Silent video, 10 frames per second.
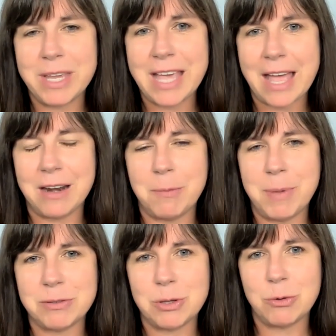get
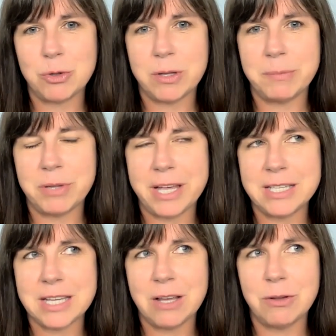about social and play
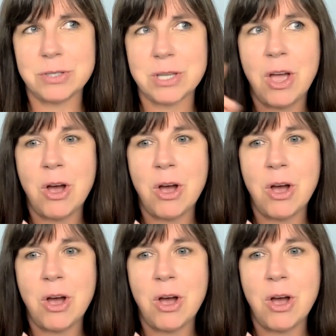skills